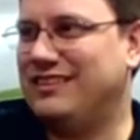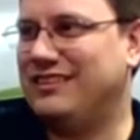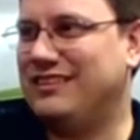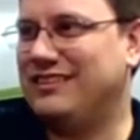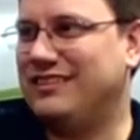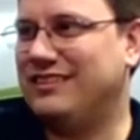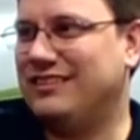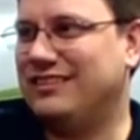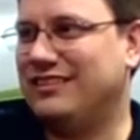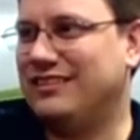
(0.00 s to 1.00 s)

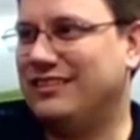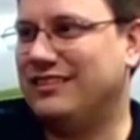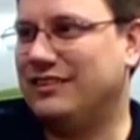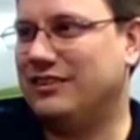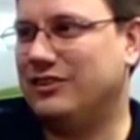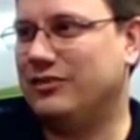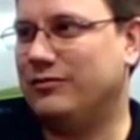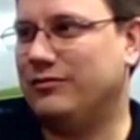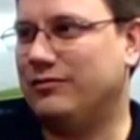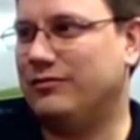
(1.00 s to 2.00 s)

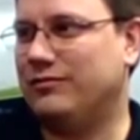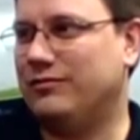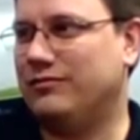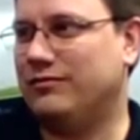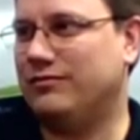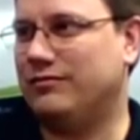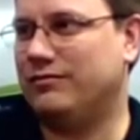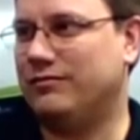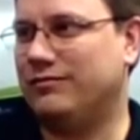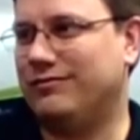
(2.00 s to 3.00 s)
This person isn't speaking.